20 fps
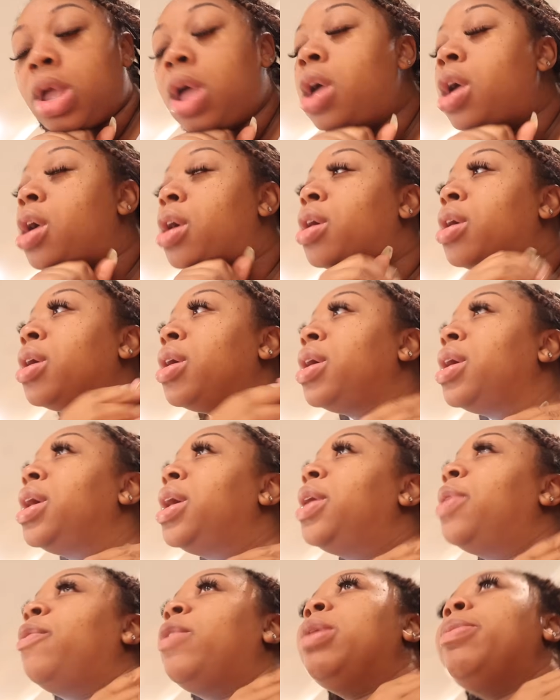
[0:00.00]

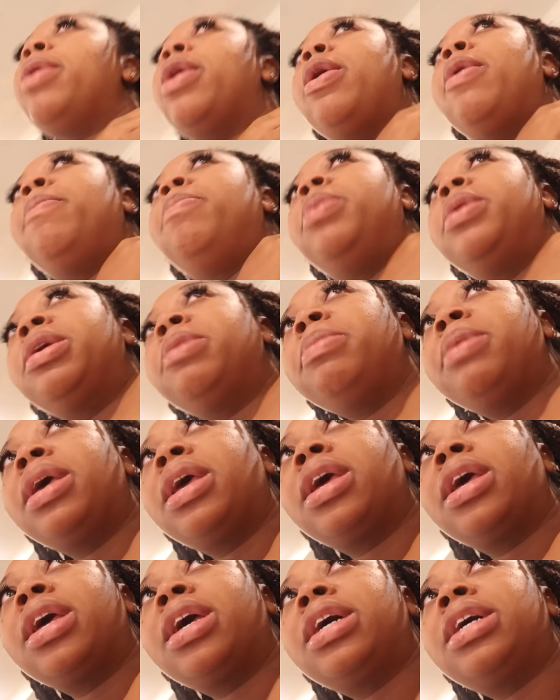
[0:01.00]
Where am I gonna put them
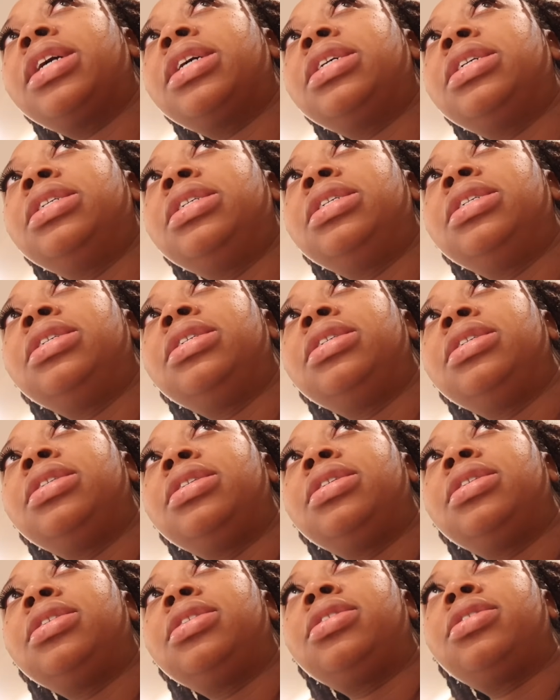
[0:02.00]
at?
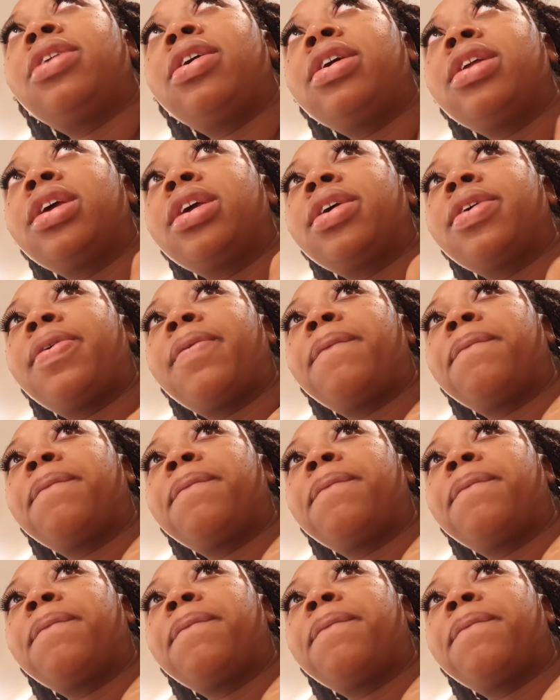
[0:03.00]
Darn it.